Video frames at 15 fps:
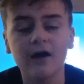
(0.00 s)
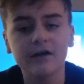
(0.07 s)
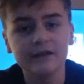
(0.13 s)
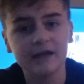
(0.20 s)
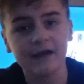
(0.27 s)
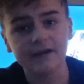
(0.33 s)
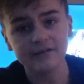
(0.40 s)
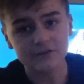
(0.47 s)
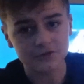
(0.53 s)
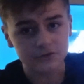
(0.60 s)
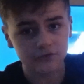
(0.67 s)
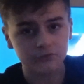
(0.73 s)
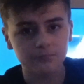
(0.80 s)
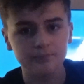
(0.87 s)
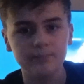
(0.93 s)
You
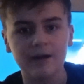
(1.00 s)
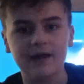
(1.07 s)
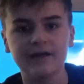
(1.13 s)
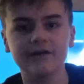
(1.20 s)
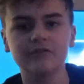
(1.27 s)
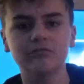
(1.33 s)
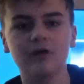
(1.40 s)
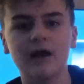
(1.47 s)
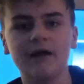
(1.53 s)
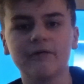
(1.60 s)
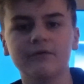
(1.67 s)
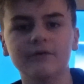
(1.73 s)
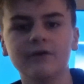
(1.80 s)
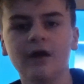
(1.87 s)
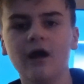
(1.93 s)
sort of bank
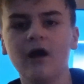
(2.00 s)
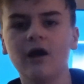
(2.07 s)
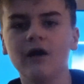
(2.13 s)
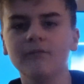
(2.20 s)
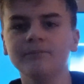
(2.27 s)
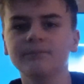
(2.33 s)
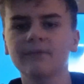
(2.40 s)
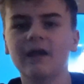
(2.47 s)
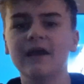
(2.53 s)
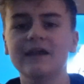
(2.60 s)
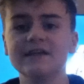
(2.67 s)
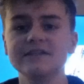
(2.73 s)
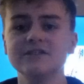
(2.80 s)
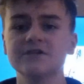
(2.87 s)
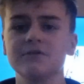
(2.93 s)
round and
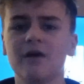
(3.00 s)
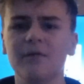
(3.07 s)
into,